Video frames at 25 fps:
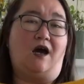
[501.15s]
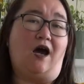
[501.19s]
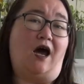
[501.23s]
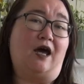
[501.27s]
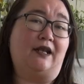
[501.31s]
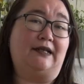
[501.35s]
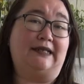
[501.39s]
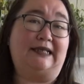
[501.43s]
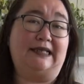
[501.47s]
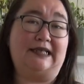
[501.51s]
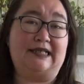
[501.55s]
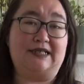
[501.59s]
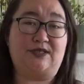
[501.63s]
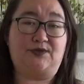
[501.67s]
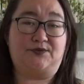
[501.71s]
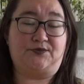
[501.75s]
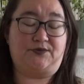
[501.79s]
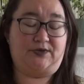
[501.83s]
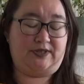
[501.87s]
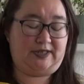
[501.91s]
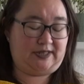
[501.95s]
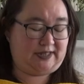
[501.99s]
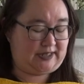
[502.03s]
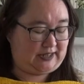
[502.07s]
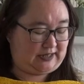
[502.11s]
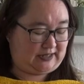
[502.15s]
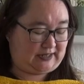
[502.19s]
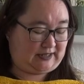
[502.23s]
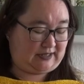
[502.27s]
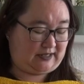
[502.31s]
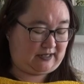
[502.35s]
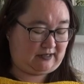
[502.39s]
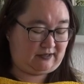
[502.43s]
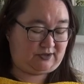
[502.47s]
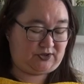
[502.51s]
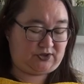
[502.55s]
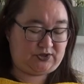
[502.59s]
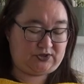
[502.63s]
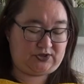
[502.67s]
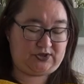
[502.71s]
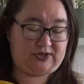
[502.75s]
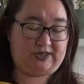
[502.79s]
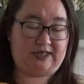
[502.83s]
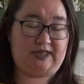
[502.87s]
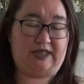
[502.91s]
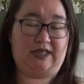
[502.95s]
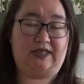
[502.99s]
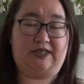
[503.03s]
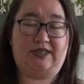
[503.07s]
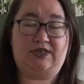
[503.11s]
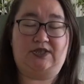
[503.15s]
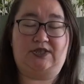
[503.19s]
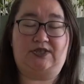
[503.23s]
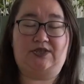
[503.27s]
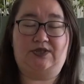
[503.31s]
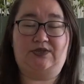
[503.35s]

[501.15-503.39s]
and literally, I just need